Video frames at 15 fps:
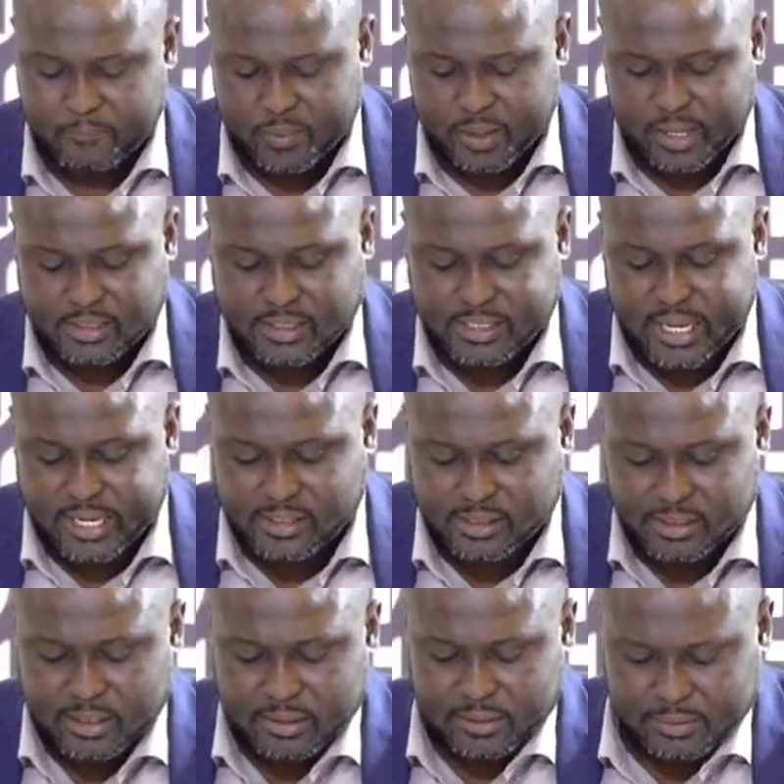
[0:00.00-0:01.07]
It says
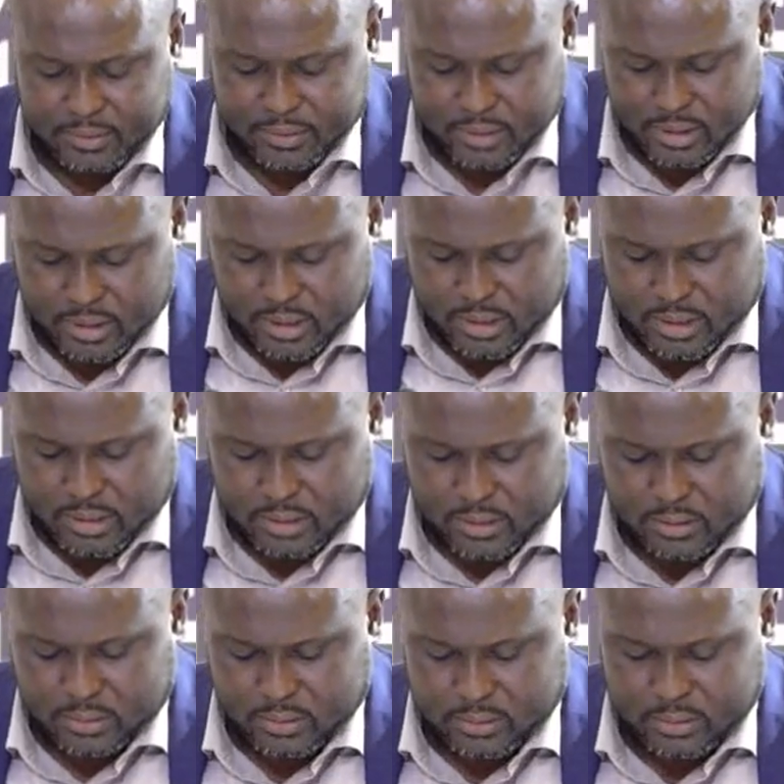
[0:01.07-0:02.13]

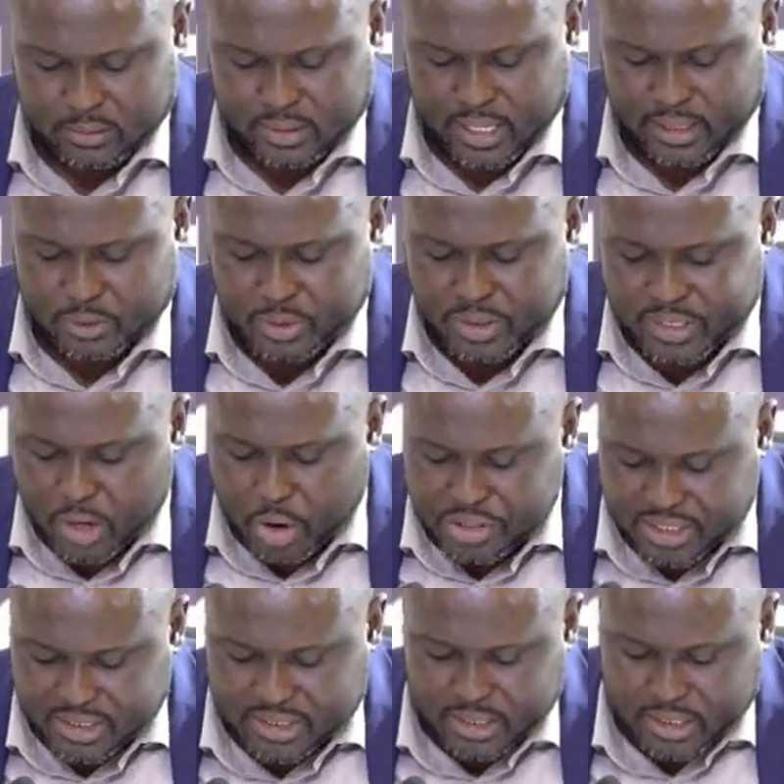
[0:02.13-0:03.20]
that during the
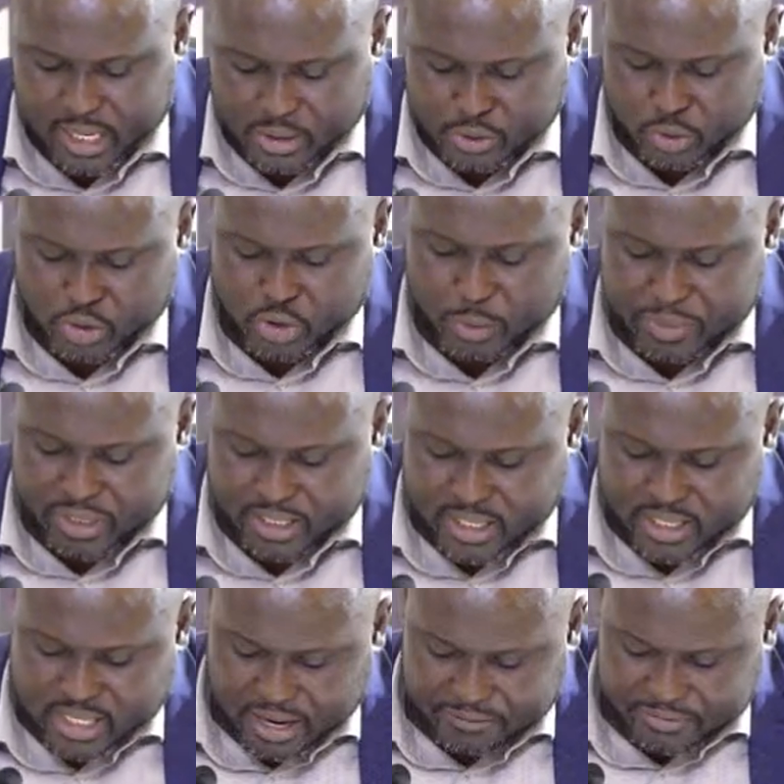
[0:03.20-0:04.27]
audit, the council submitted a
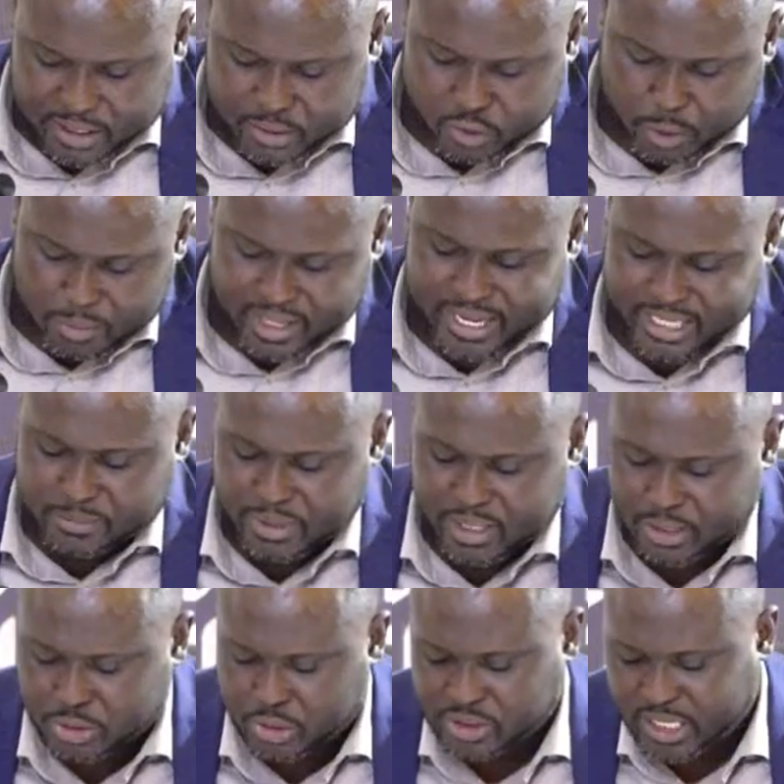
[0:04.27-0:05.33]
draft income and
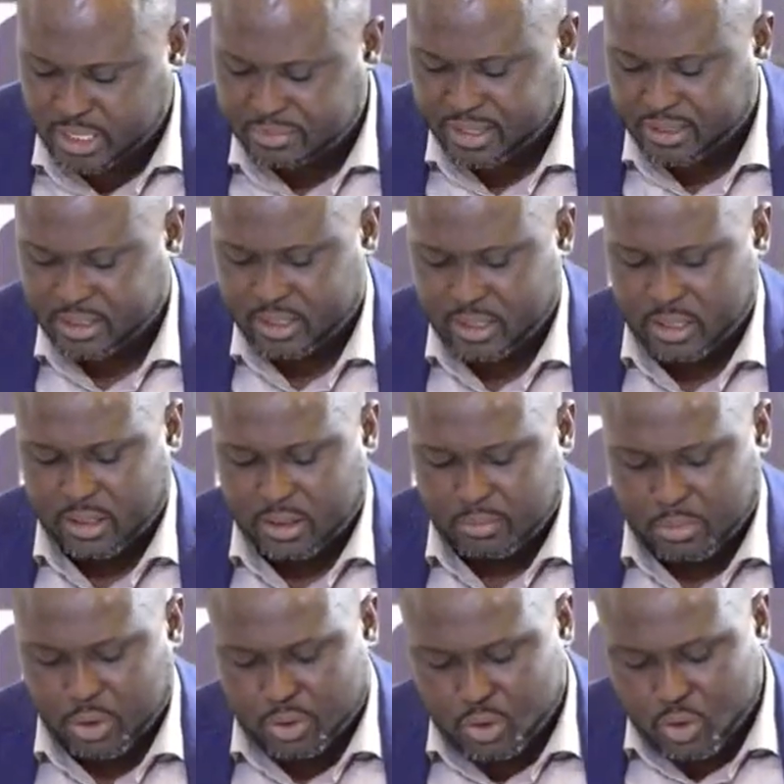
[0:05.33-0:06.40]
expenditure statement,
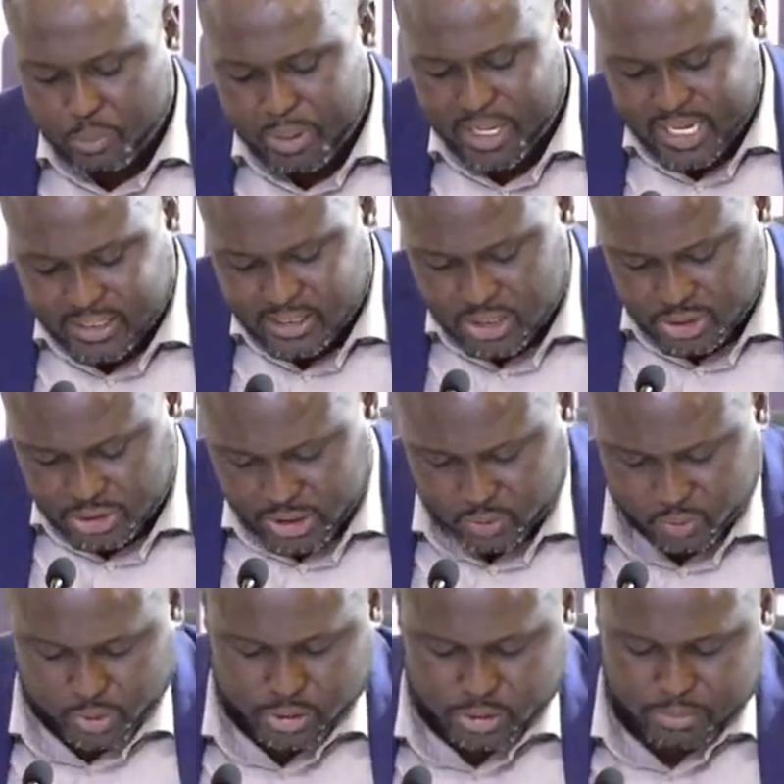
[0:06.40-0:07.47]
but no balance sheet
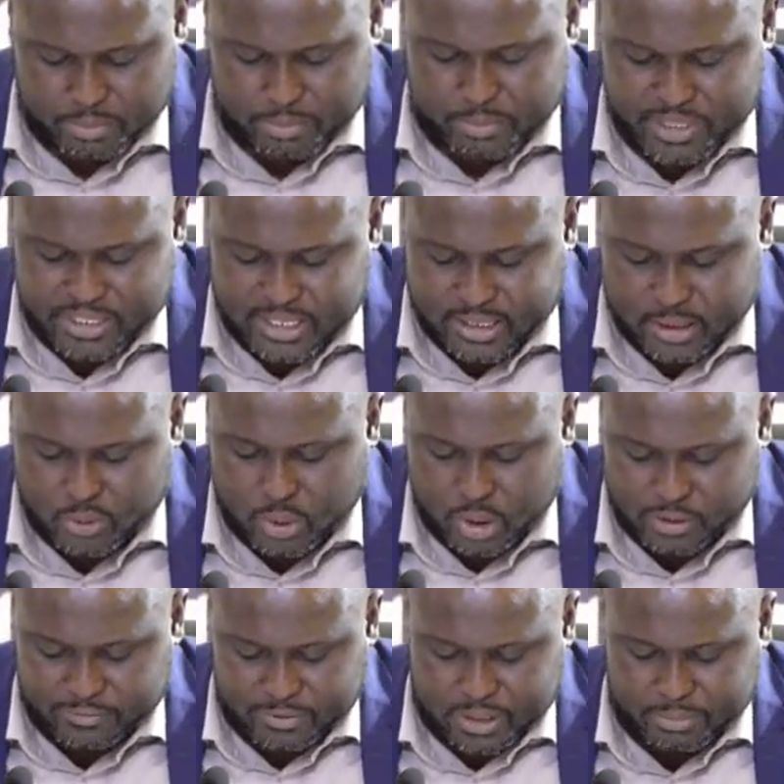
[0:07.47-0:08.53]
was presented to us
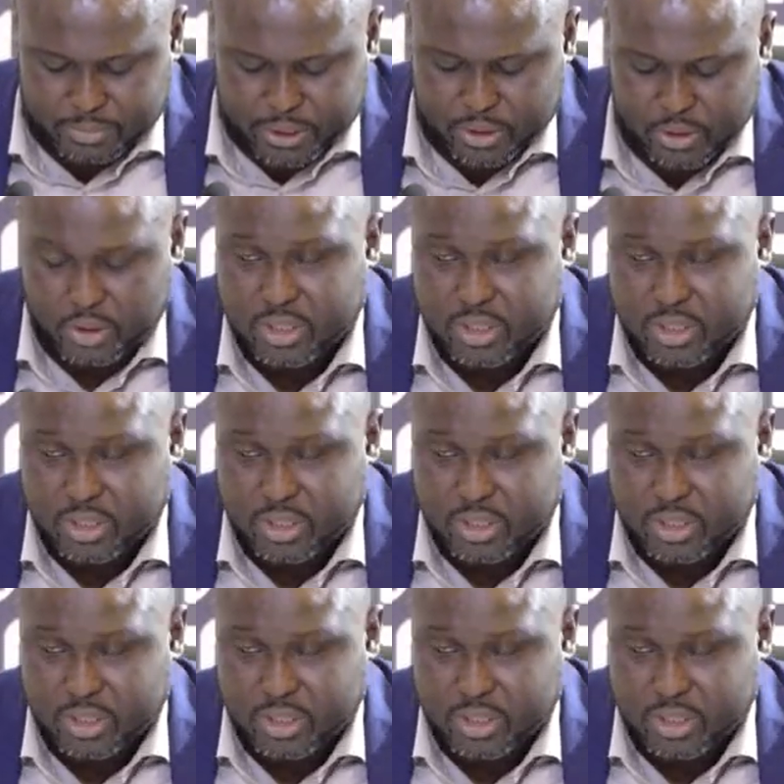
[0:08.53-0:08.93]
for the period under